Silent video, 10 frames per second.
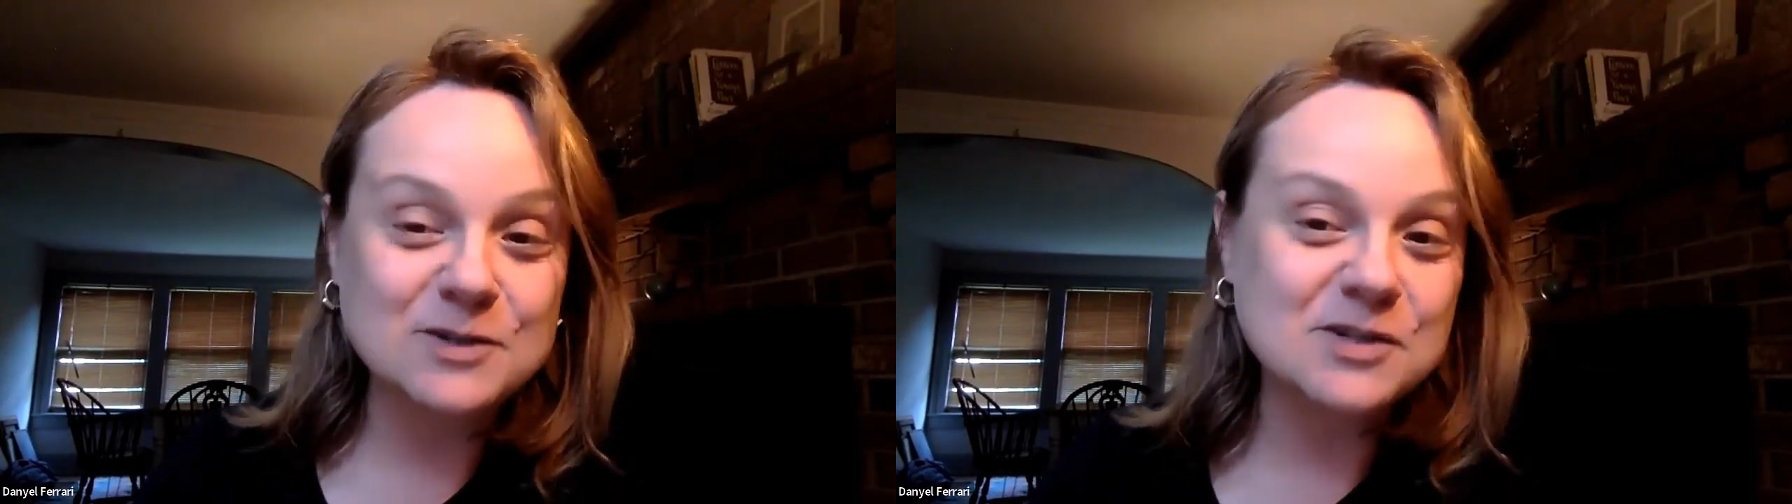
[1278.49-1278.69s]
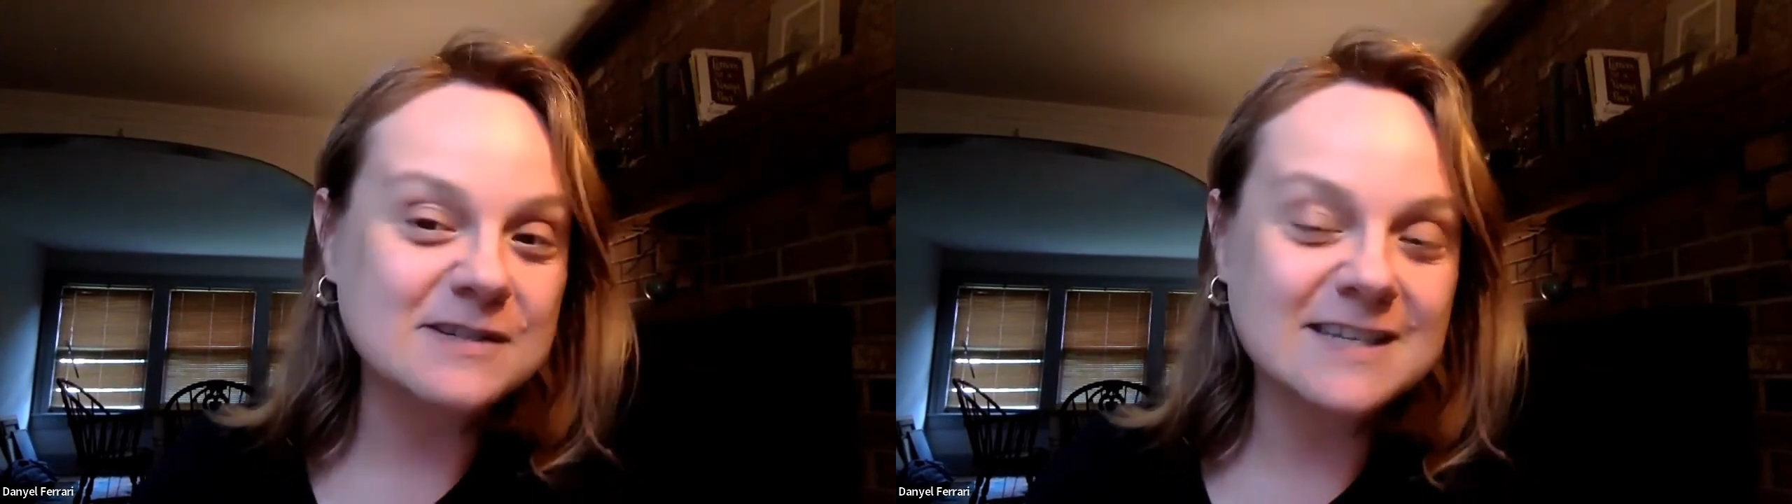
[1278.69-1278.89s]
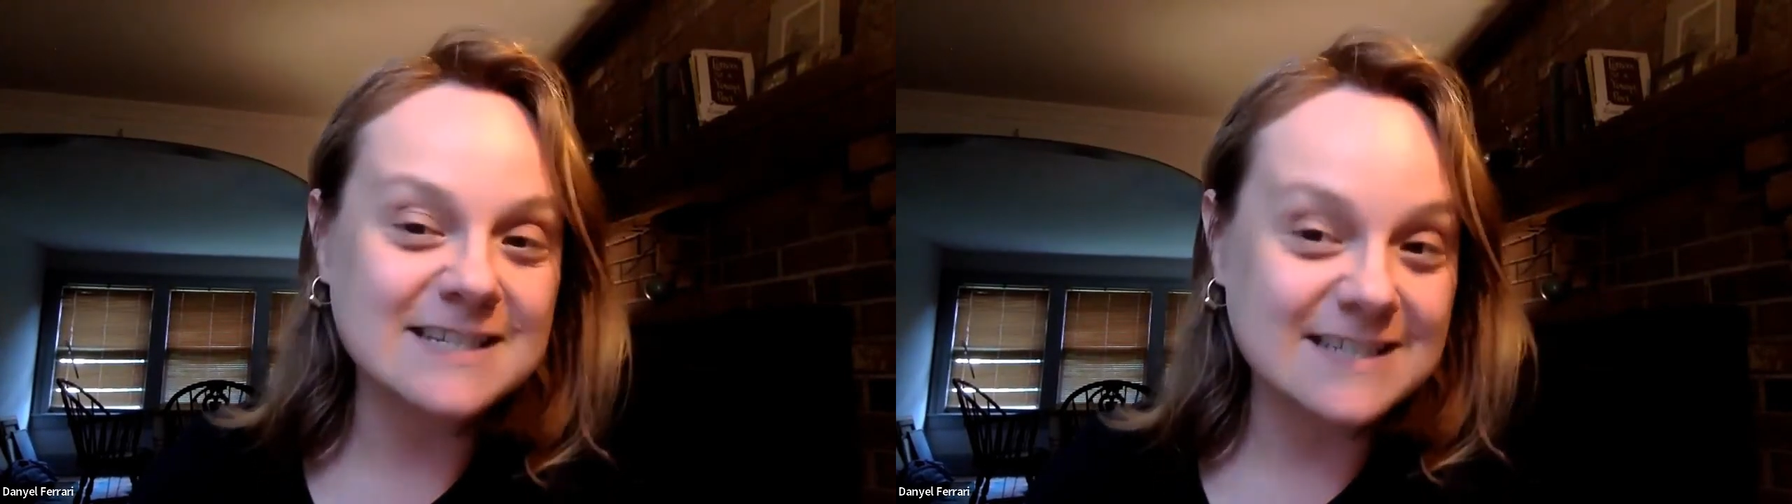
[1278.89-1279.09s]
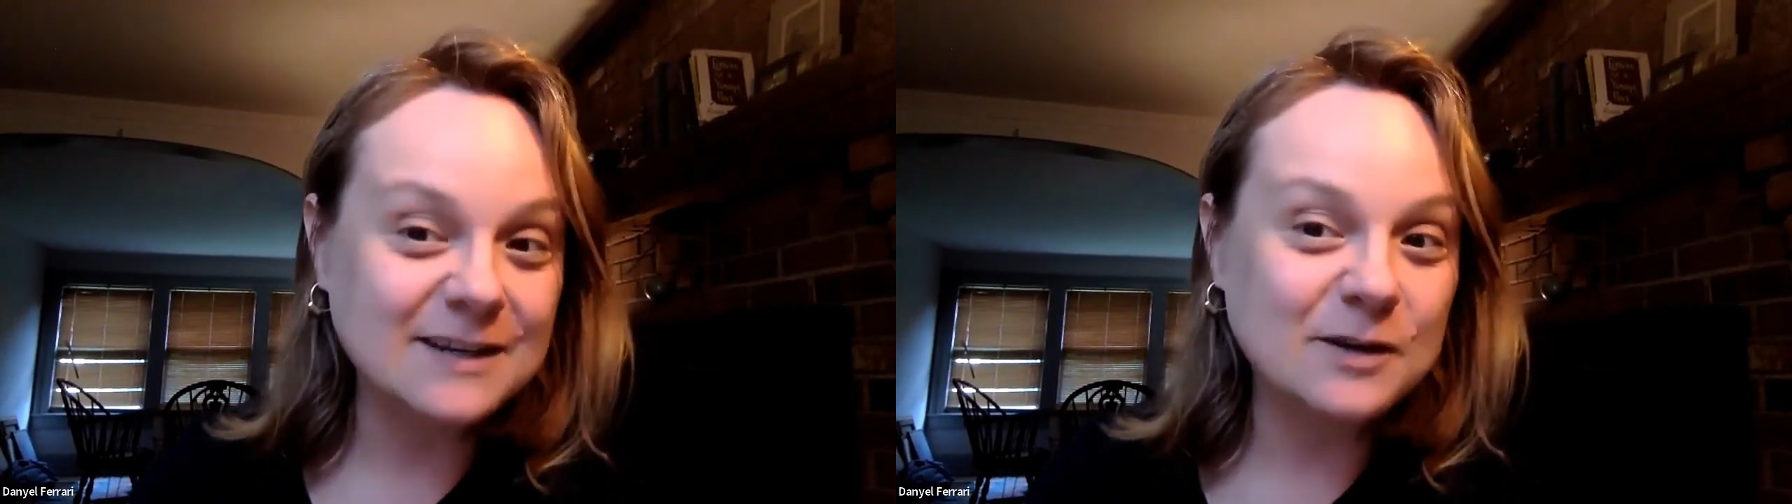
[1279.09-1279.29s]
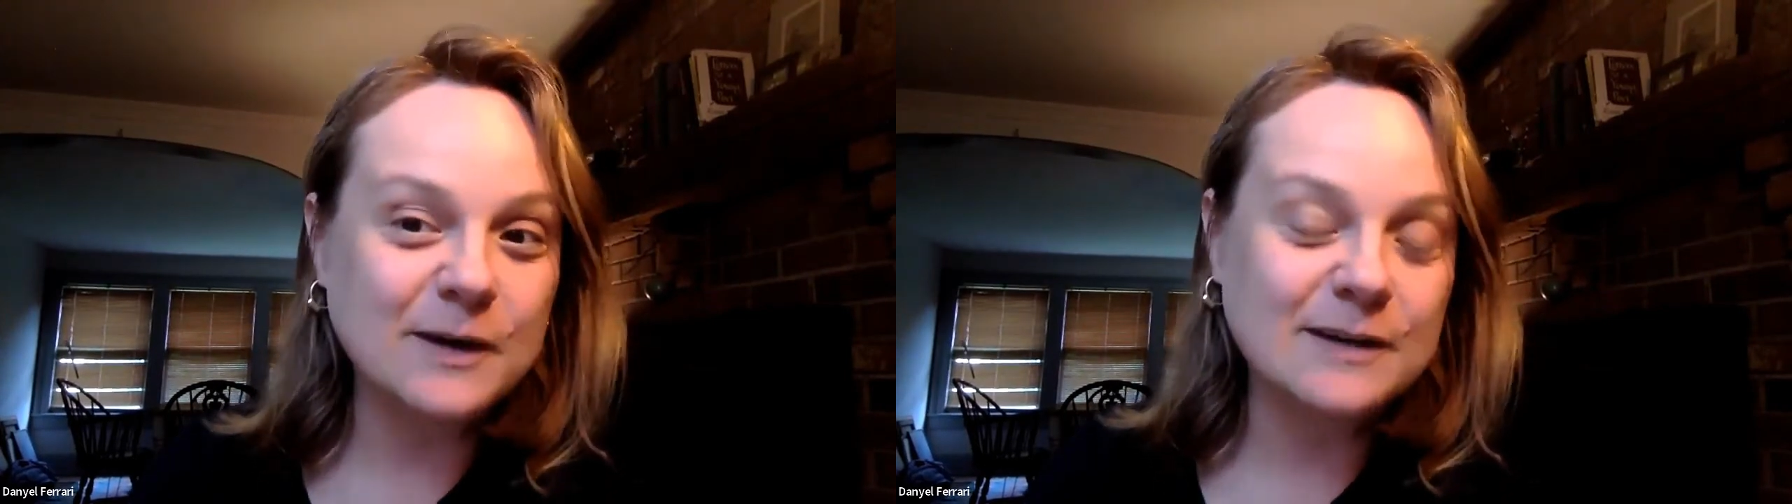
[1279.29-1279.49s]
which is
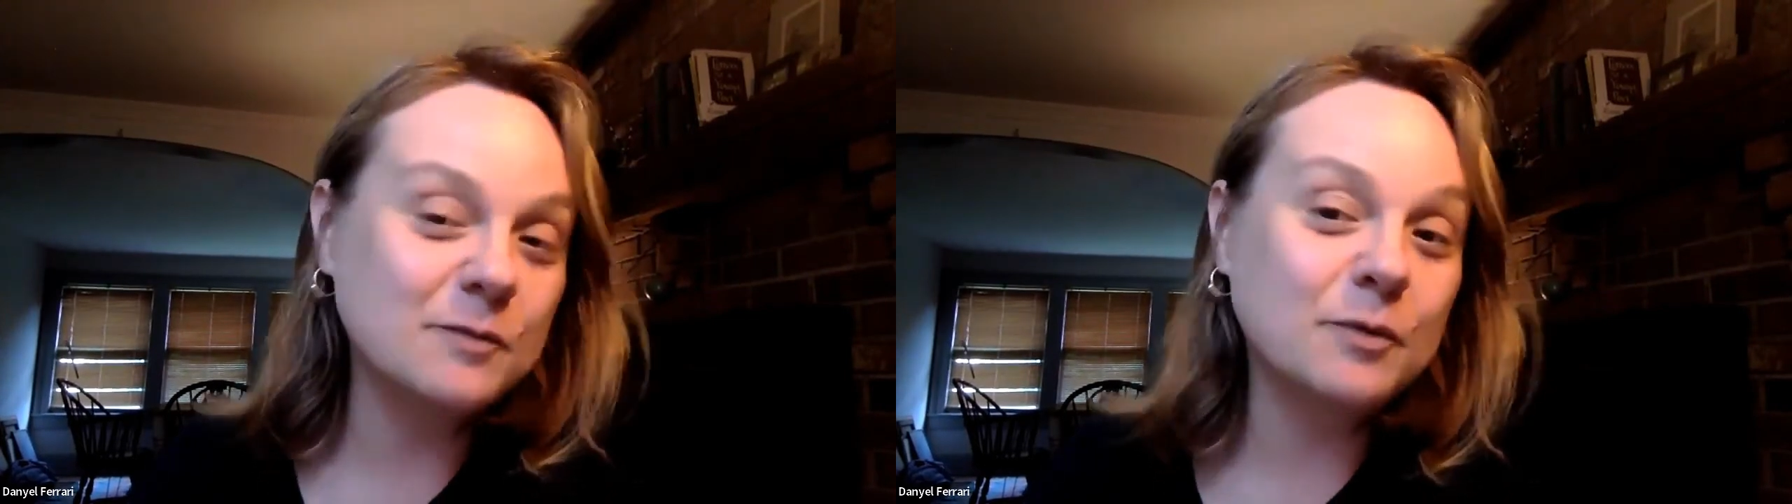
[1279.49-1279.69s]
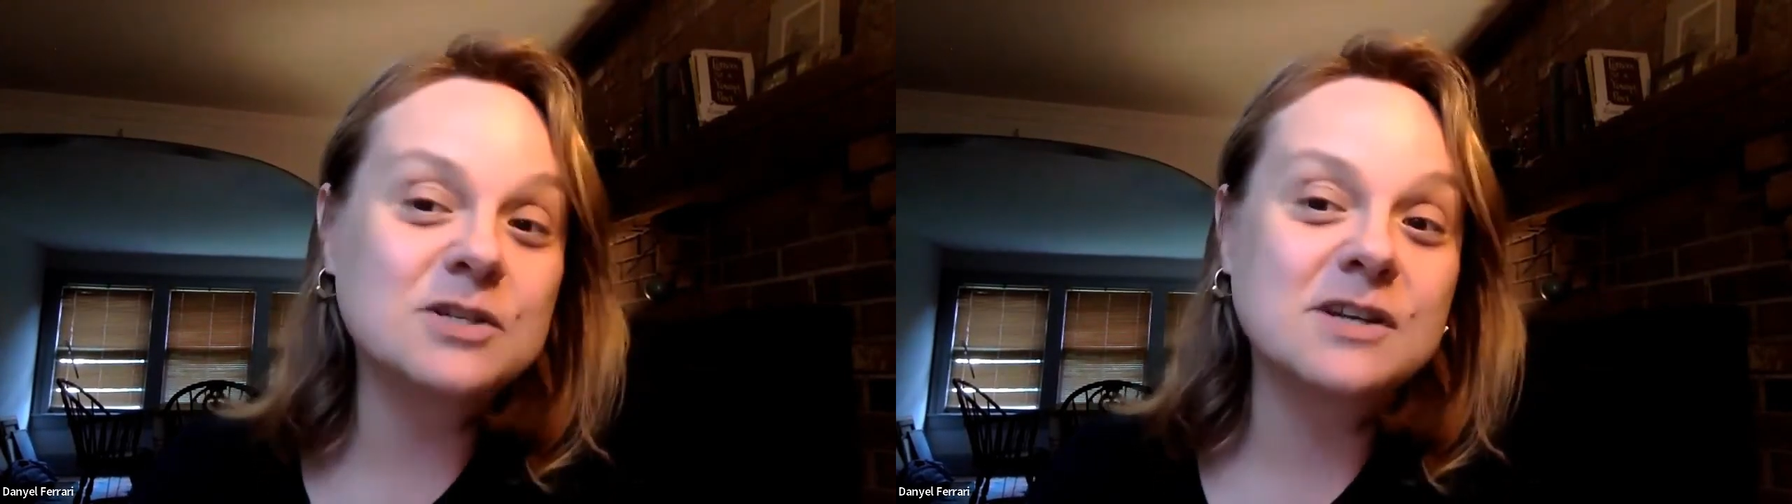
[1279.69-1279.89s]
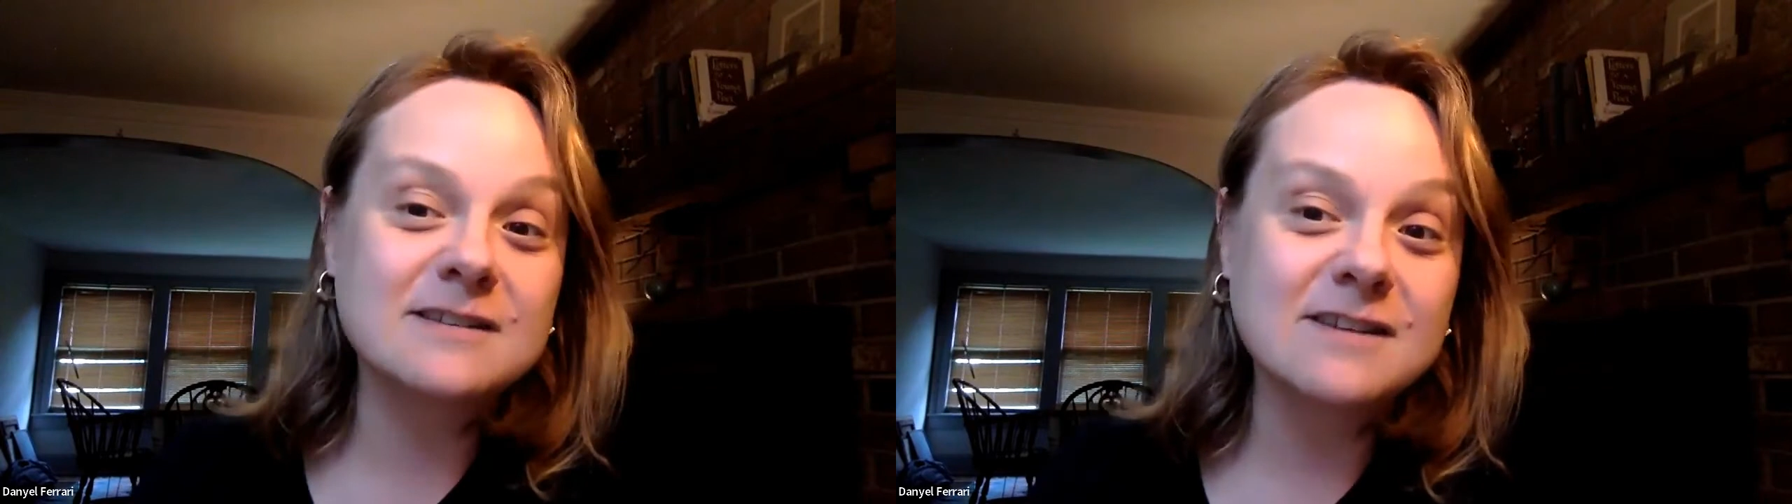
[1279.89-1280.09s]
continuing to push us